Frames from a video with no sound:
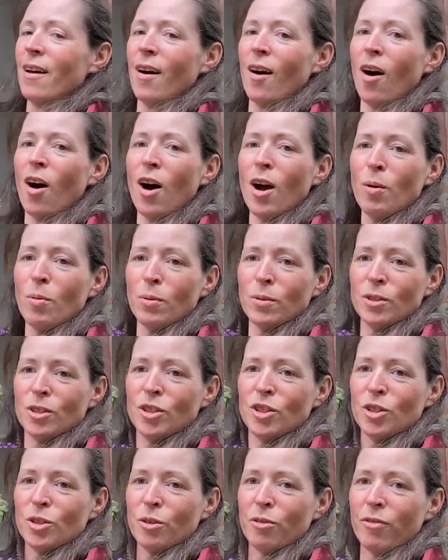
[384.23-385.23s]
I
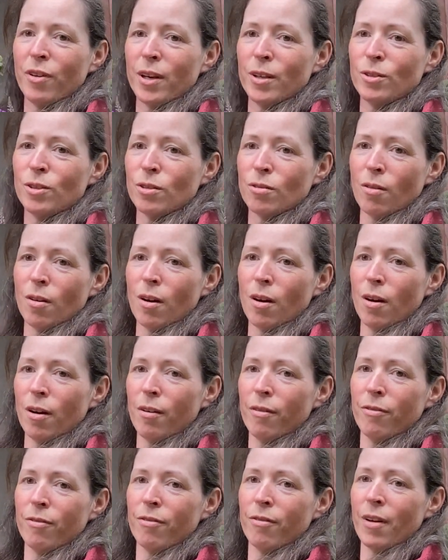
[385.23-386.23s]
wanted to do a
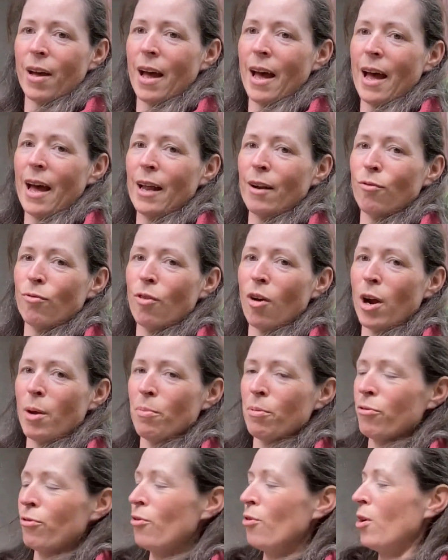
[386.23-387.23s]
photograph, and right
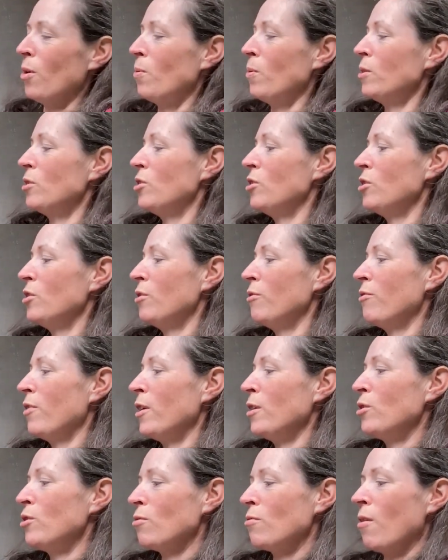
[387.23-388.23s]
before I wanted to do the
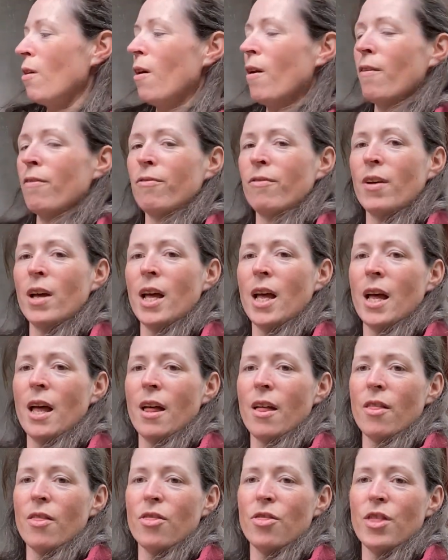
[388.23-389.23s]
photograph,
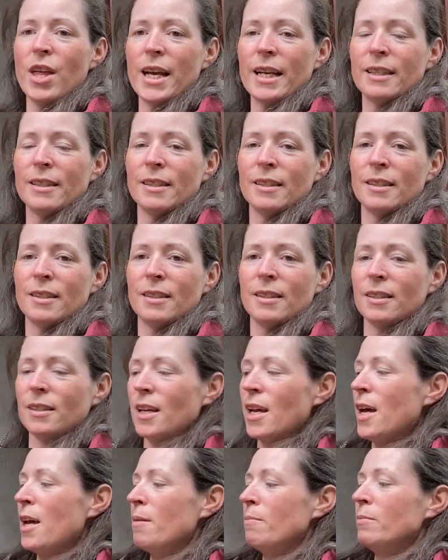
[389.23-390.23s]
this
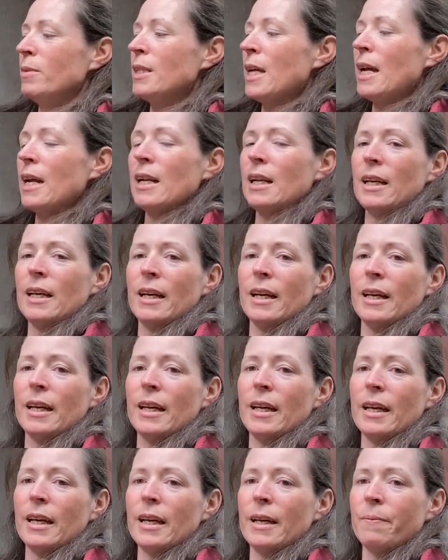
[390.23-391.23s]
dahlia
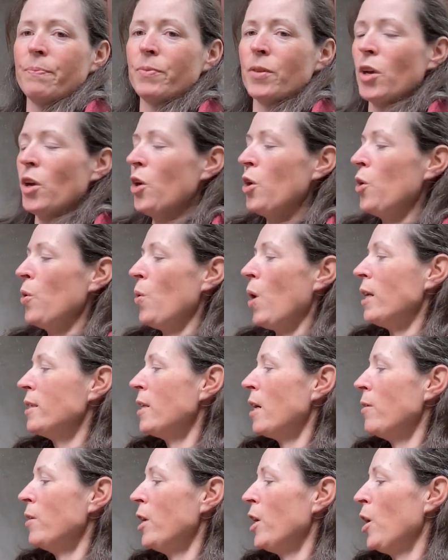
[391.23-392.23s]
here, who I
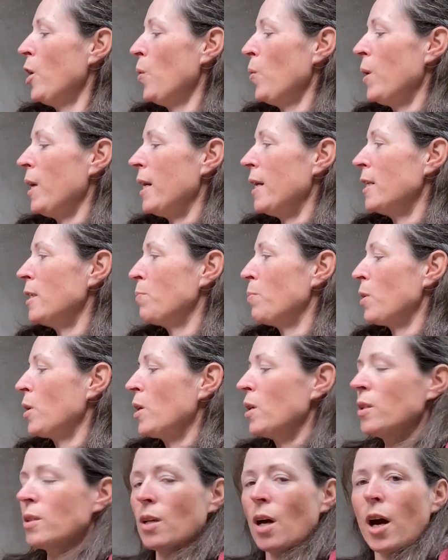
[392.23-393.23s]
don't know who it is,
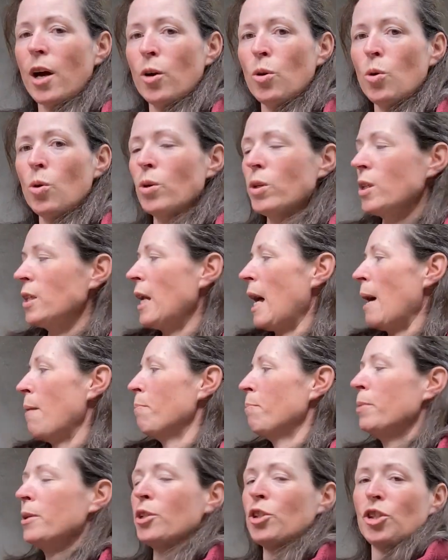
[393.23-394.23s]
because I ordered
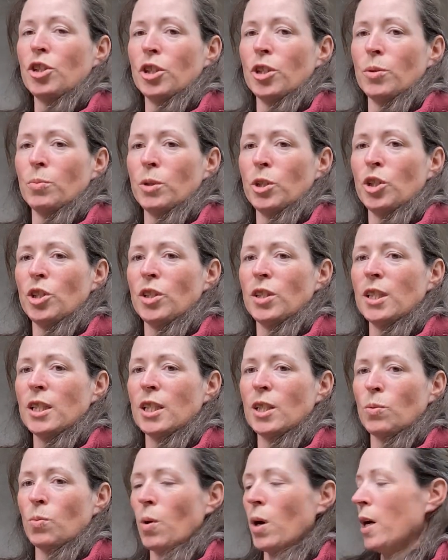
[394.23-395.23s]
Ambition, which is
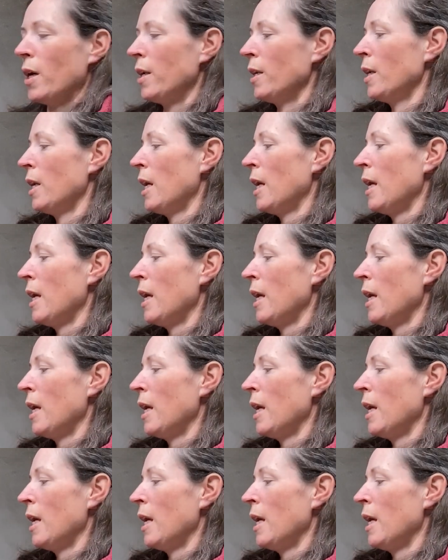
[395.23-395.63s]
this one,